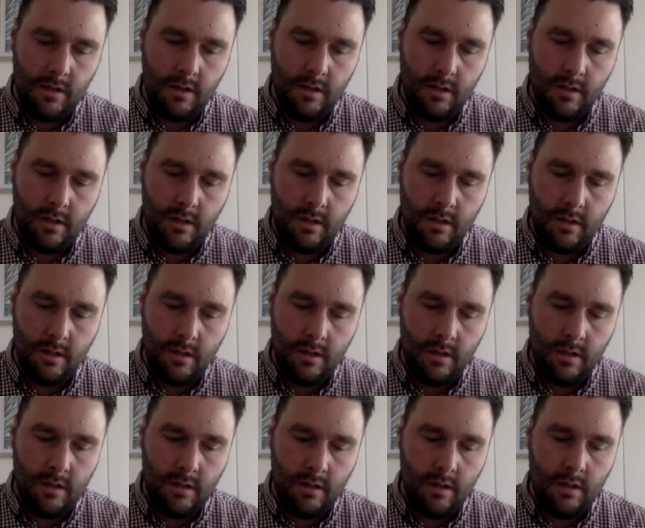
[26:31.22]

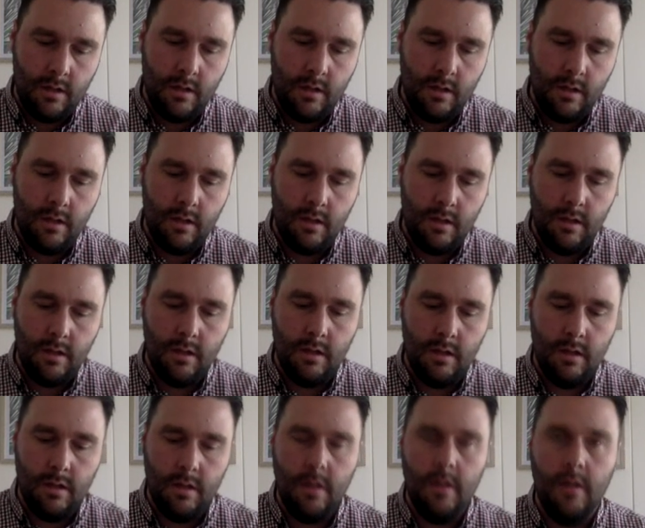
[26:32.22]

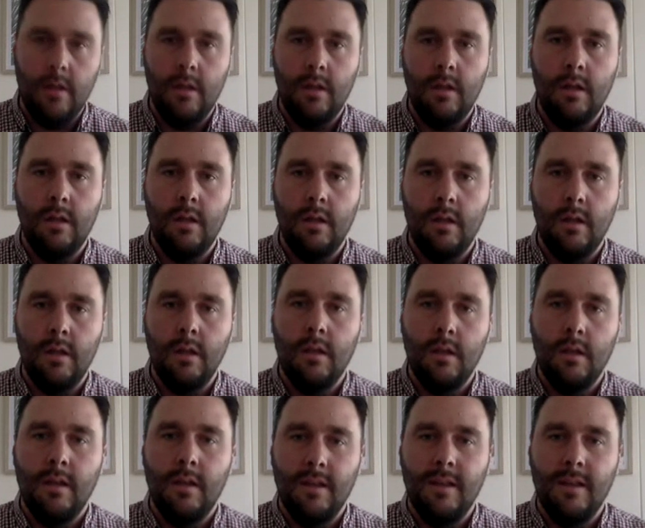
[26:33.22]

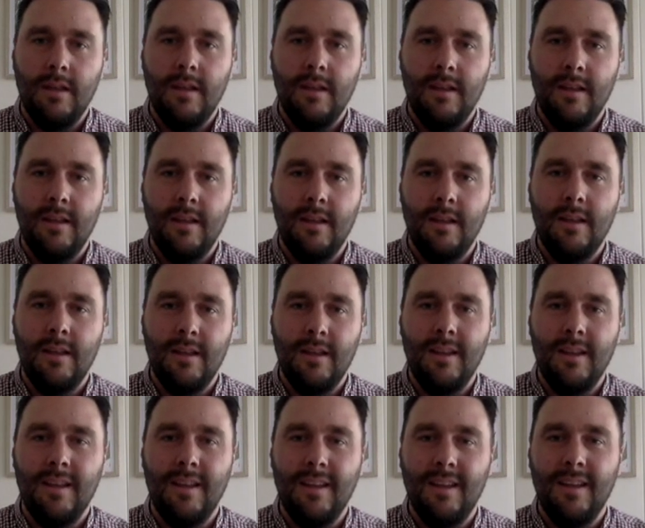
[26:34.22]

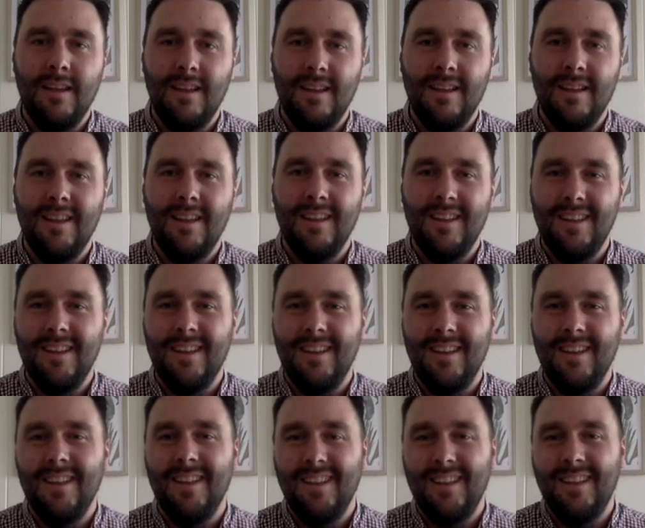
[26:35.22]

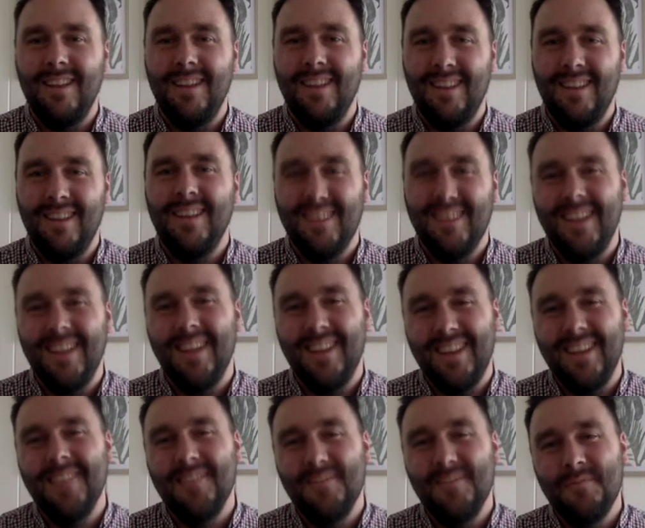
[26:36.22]

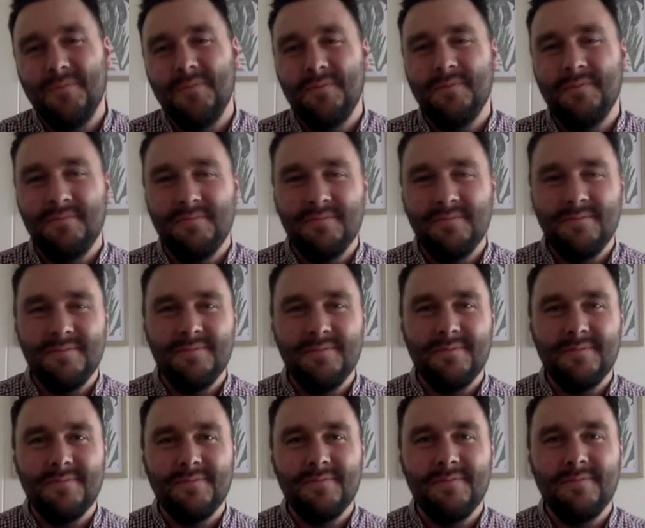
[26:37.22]

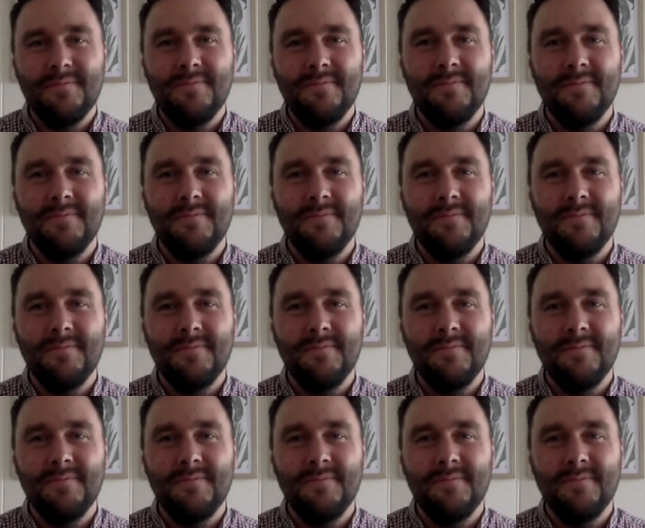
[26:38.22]
(not speaking)